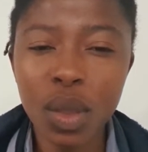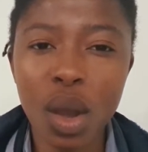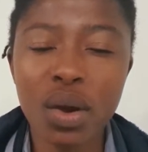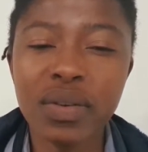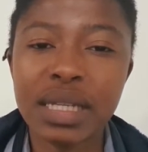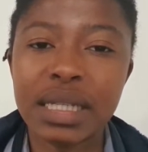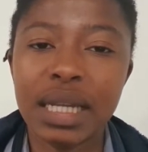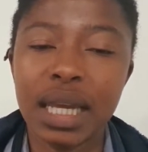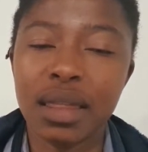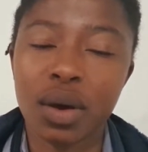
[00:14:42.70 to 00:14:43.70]

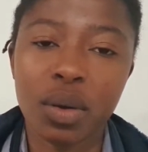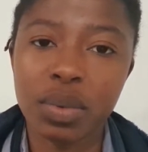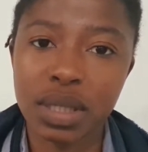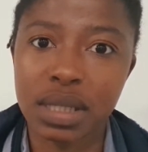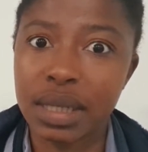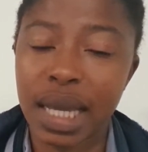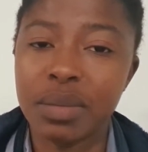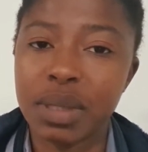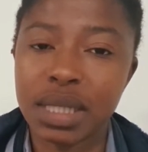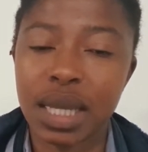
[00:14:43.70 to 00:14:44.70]
obviously in the opposite can
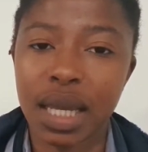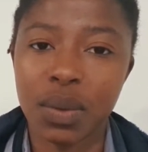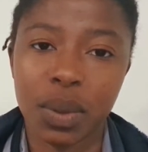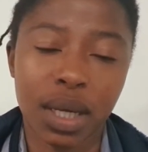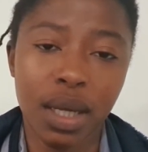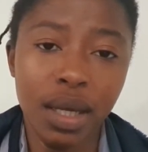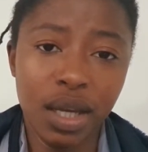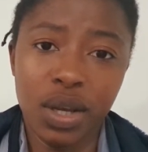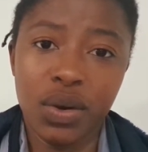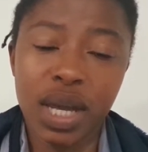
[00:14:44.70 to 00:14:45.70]
be said, where
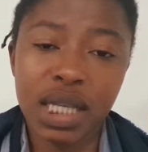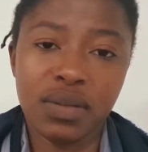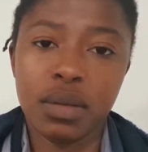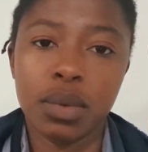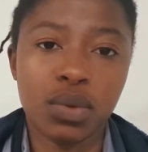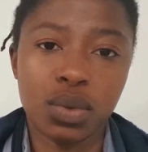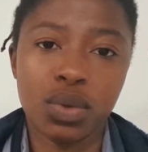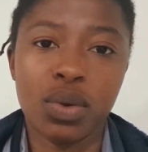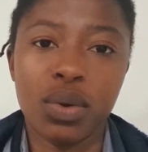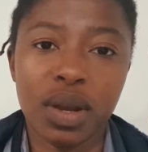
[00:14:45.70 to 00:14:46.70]
as females we
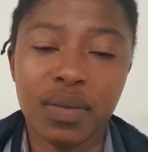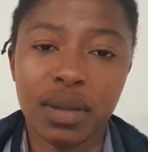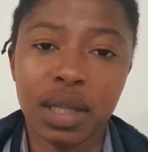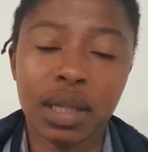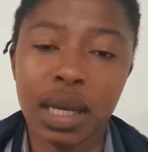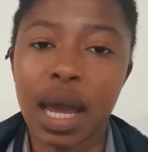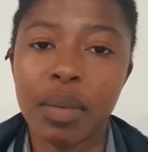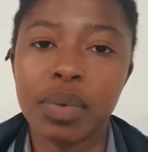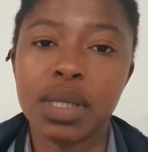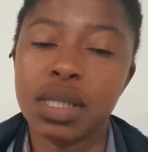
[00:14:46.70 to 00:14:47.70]
don't know everything that
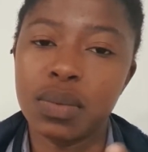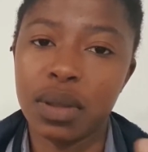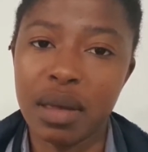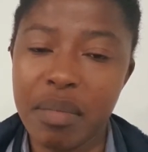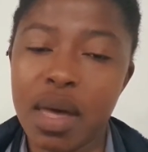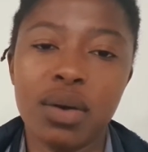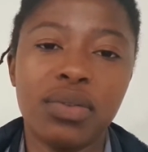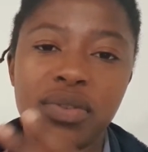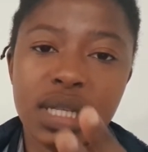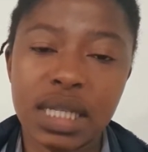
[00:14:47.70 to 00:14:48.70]
happens with the male
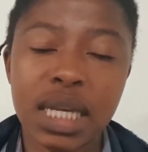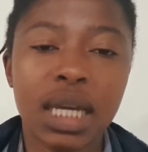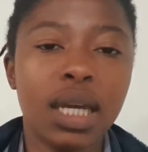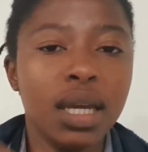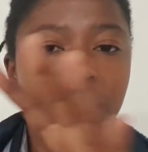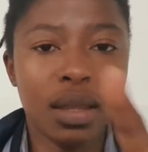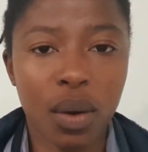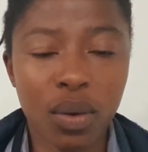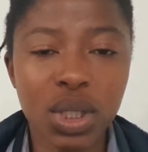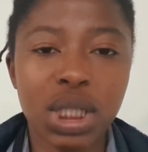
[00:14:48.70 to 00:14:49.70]
physique, the
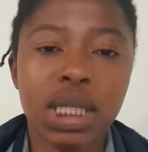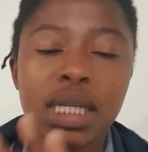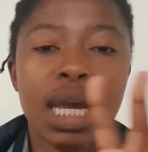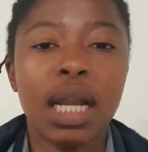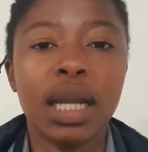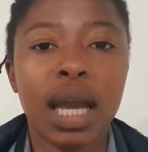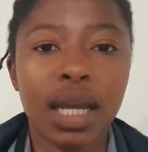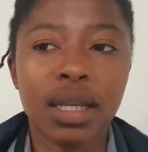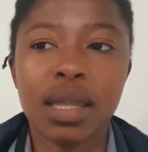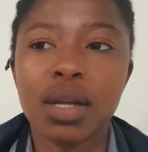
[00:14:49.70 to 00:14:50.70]
whole genitalia
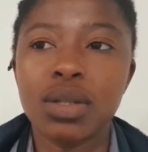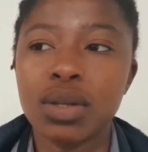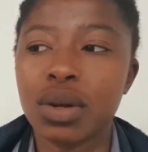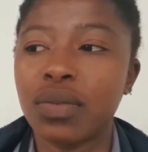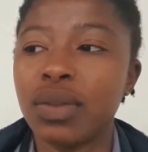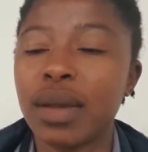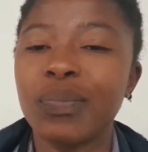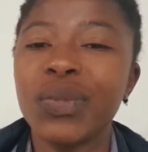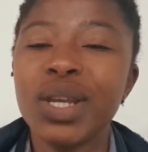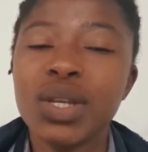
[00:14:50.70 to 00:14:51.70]
and that sort of
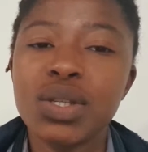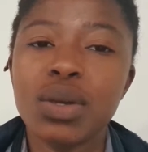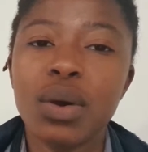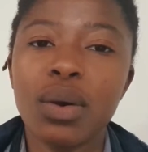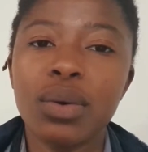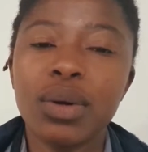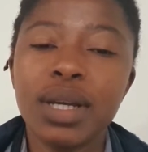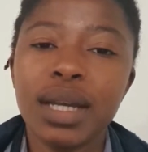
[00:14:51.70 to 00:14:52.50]
thing. So